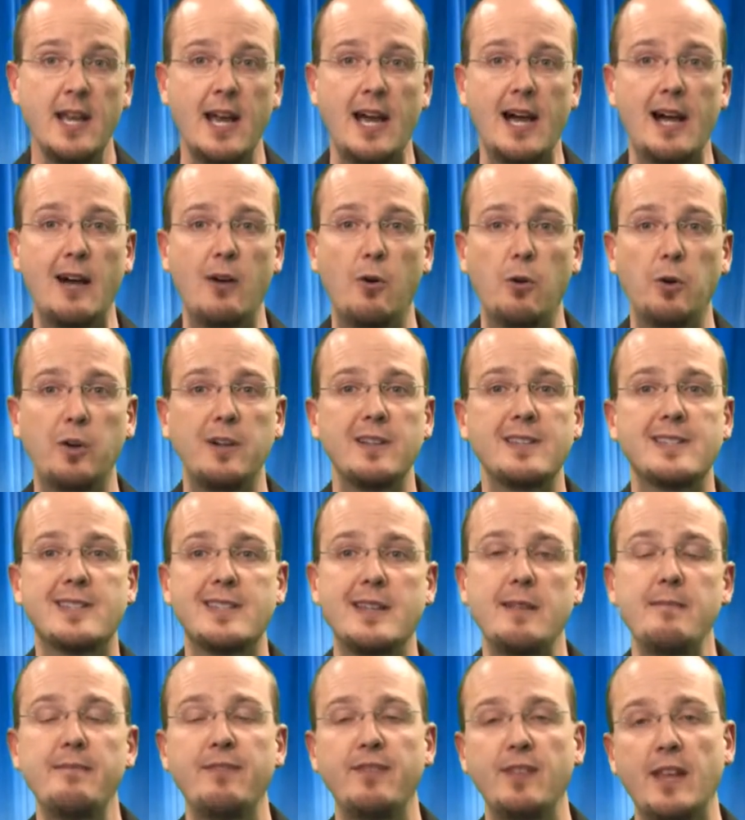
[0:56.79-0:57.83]
or in
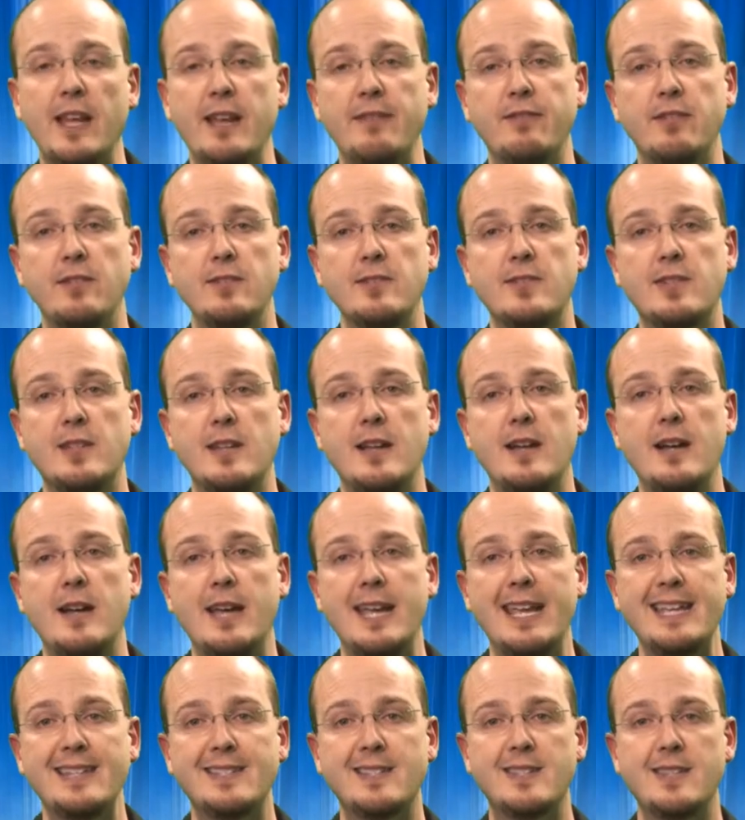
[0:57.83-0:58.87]
some flavors,
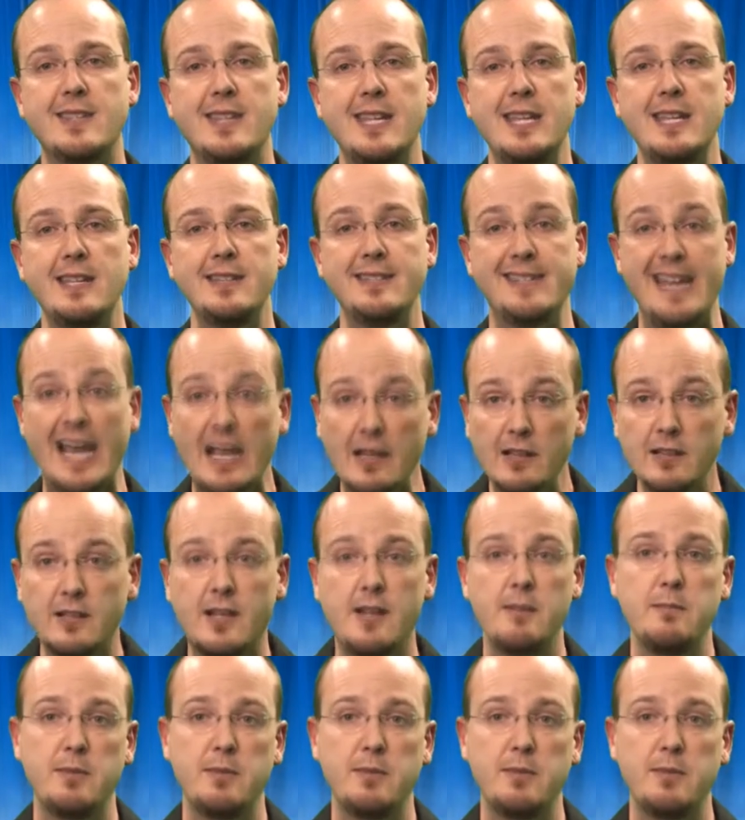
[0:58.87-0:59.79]
it's the Dell